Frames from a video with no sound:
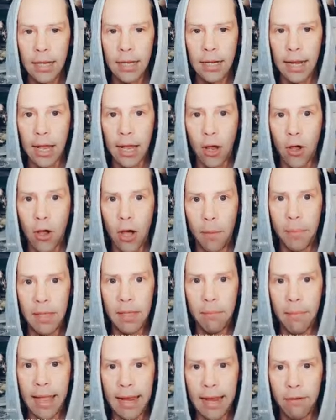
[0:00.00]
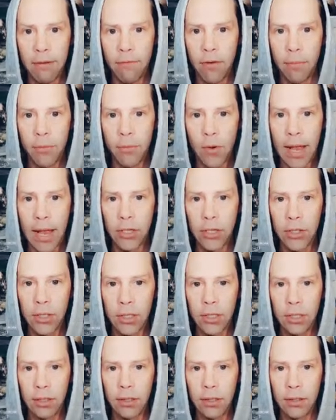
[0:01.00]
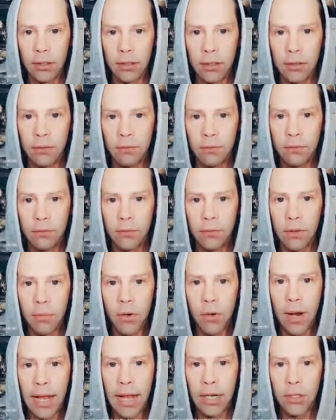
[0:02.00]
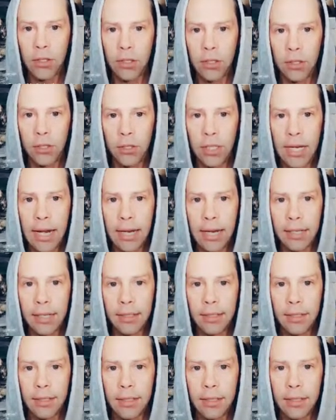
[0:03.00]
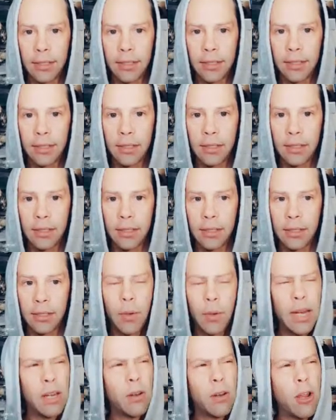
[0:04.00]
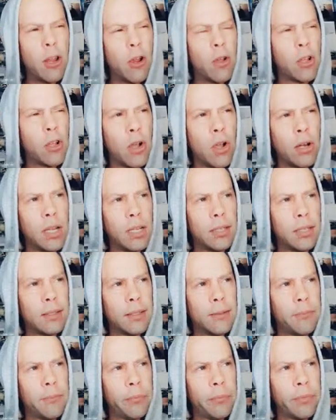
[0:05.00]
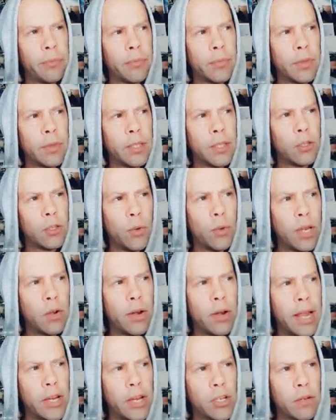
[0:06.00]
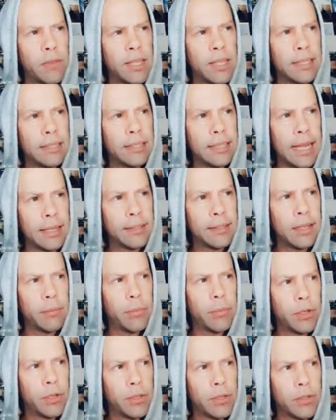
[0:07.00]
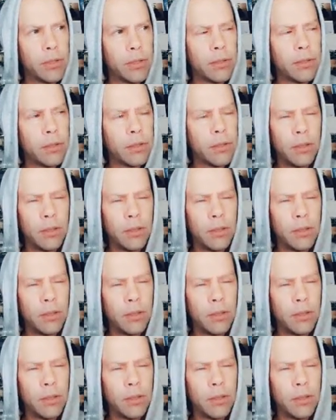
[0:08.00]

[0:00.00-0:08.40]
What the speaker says: Like a copy made from your actual genetics? Wait, no, a Gola is a recreation of the exact same person.